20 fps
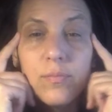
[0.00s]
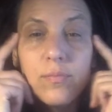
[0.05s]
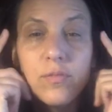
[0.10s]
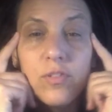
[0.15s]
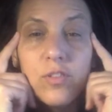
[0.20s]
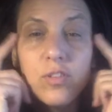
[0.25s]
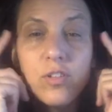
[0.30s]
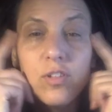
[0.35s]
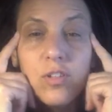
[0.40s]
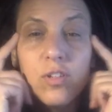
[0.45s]

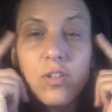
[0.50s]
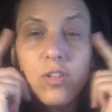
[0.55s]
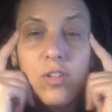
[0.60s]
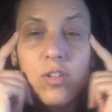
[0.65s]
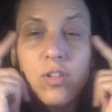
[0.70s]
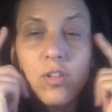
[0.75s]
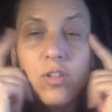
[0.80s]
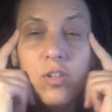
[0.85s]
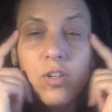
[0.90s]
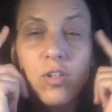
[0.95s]

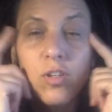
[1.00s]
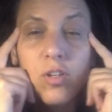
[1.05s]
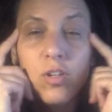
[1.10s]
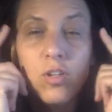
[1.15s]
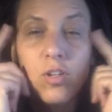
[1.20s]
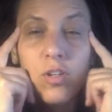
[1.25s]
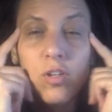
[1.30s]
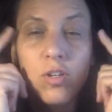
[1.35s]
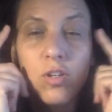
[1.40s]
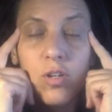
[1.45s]

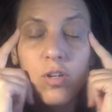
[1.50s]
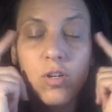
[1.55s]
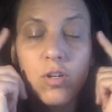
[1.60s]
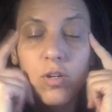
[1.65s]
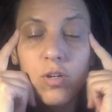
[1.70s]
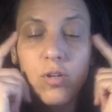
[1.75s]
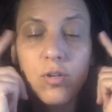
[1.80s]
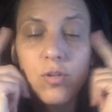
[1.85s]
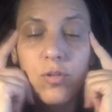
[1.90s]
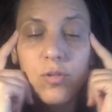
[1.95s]

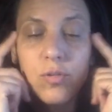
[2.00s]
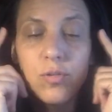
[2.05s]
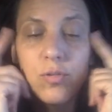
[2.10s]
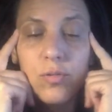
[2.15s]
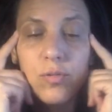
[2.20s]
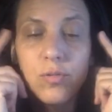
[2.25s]
(no one is talking)